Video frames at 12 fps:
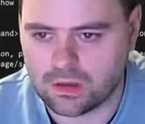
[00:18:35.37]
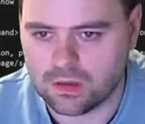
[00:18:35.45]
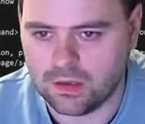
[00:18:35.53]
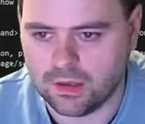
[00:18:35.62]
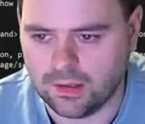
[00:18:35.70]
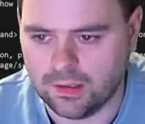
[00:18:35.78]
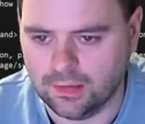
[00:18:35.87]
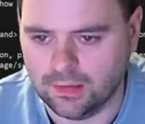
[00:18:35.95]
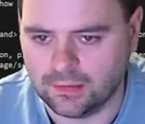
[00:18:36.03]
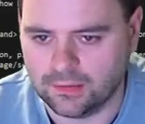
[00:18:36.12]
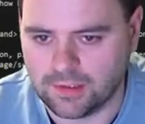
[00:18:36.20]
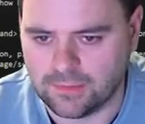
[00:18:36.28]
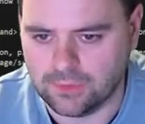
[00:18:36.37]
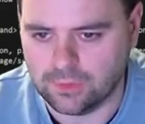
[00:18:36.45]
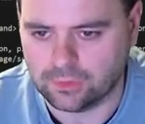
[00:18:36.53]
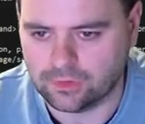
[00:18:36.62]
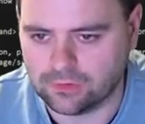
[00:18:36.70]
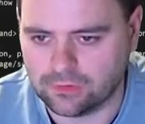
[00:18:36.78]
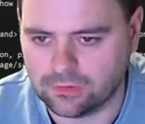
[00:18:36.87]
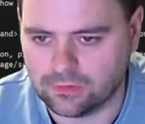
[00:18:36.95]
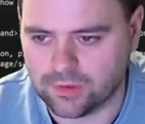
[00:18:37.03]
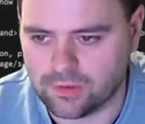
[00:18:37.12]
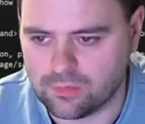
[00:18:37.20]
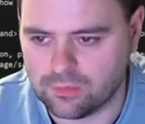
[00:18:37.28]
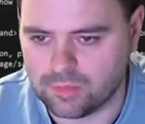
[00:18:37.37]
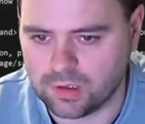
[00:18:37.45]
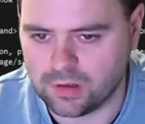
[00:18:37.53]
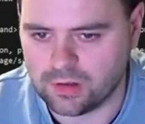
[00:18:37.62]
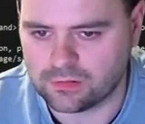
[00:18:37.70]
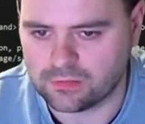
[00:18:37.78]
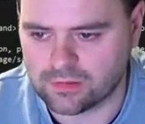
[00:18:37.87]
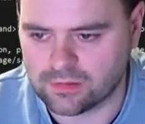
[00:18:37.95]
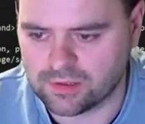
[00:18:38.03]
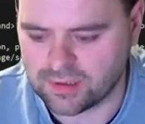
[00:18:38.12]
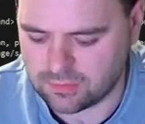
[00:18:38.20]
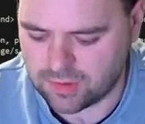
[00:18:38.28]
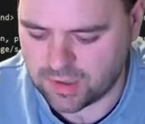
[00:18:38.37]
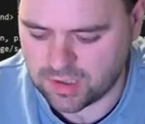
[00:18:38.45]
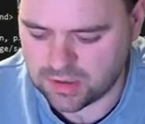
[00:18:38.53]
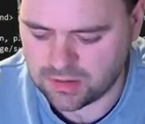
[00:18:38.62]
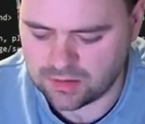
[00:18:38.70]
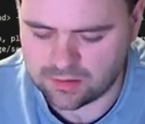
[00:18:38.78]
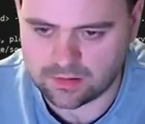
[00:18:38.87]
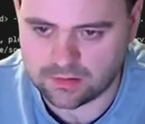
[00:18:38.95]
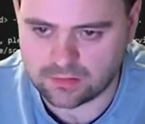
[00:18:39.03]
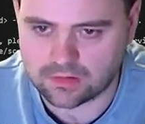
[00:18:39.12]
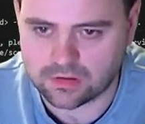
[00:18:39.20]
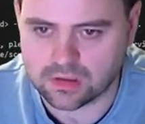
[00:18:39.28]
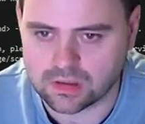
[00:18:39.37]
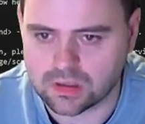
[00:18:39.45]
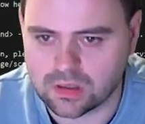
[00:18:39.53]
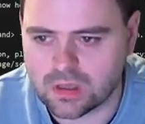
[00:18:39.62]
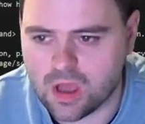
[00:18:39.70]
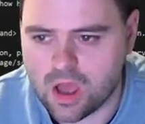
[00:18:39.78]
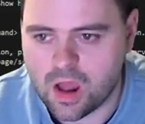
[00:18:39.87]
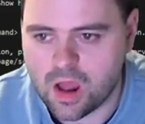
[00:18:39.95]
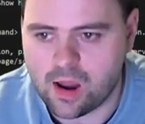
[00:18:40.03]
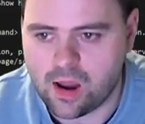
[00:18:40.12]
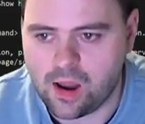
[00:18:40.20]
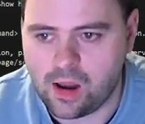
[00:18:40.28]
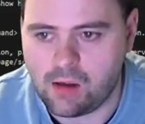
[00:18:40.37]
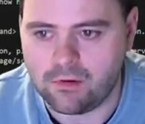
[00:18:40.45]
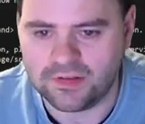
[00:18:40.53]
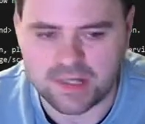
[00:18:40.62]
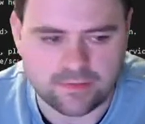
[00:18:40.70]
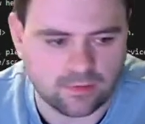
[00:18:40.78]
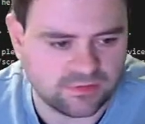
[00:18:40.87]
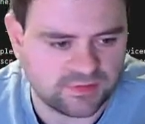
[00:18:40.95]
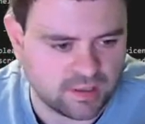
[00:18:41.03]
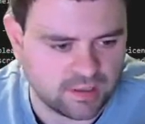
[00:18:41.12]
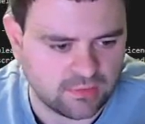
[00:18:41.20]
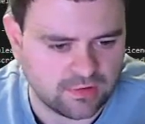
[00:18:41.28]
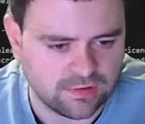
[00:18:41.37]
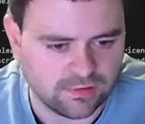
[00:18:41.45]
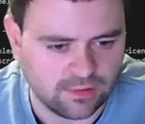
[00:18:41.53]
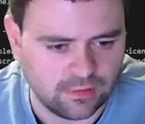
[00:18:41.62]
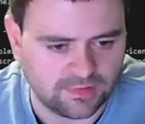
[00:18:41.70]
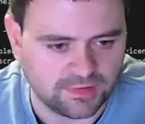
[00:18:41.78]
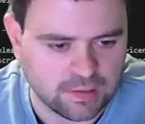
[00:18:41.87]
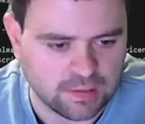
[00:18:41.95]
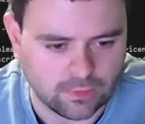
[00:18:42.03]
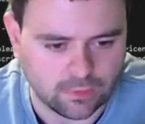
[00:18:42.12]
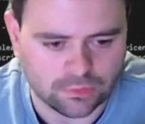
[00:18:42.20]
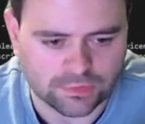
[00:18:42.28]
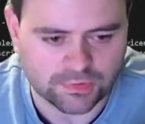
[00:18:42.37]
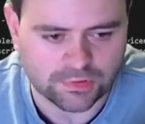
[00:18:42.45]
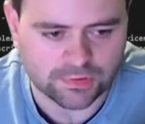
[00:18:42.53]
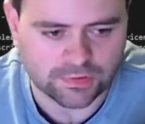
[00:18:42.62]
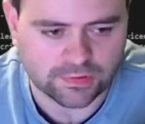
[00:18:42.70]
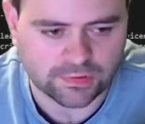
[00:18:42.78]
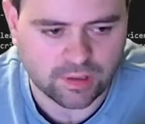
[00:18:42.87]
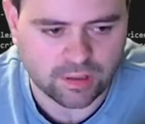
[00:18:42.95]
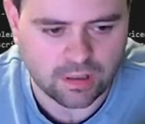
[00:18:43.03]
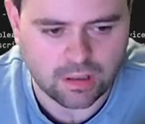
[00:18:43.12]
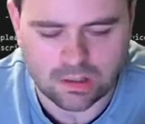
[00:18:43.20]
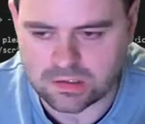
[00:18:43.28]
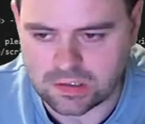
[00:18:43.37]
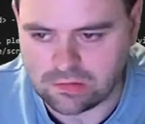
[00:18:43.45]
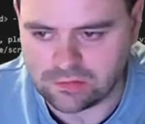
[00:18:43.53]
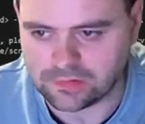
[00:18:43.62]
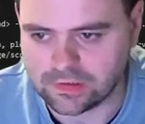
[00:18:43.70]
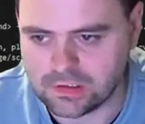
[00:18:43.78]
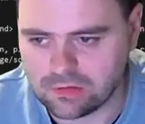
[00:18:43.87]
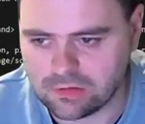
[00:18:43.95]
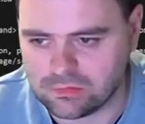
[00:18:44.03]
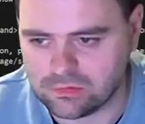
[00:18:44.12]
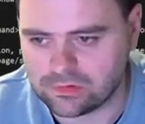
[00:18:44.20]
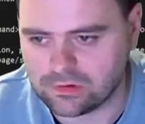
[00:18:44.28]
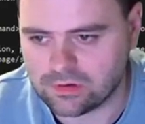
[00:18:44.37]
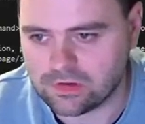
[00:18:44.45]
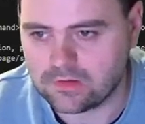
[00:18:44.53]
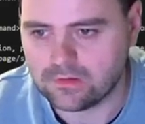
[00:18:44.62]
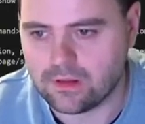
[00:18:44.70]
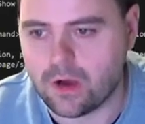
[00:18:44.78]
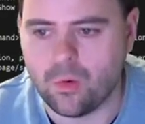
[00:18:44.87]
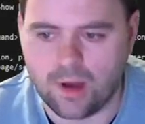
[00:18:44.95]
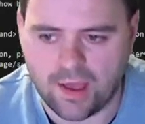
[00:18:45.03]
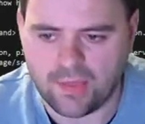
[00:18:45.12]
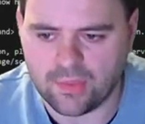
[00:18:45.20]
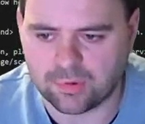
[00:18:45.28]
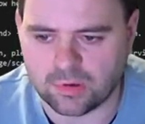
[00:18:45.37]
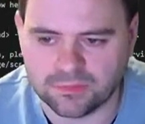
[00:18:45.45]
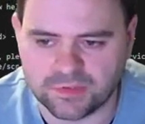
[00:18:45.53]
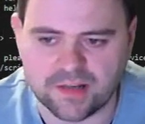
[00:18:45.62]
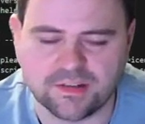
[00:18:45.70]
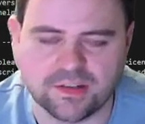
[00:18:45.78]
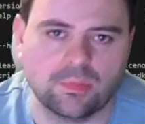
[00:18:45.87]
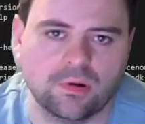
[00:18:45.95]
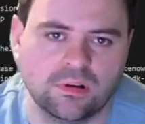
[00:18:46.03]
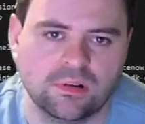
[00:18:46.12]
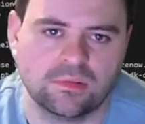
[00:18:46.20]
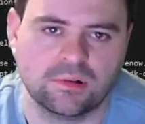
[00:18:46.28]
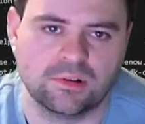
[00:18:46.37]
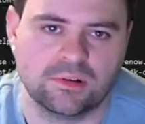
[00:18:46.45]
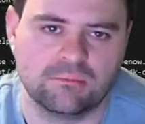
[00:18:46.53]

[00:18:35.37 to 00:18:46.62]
and default. So no password situations. Okay. And default saying this is our default user to use. Oh, at the prompt, enter your password.